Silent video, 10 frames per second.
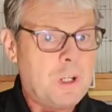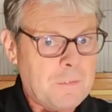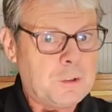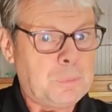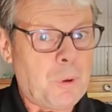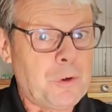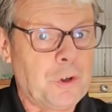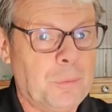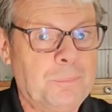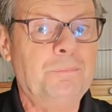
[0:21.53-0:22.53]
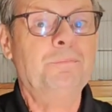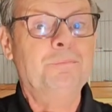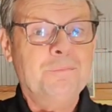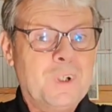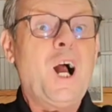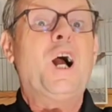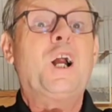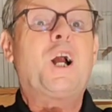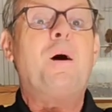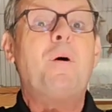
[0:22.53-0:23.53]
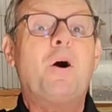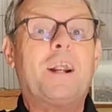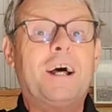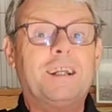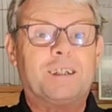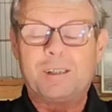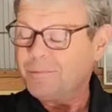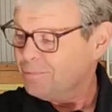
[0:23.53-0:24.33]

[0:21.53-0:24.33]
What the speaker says: Davidsbirdroom. Come on in.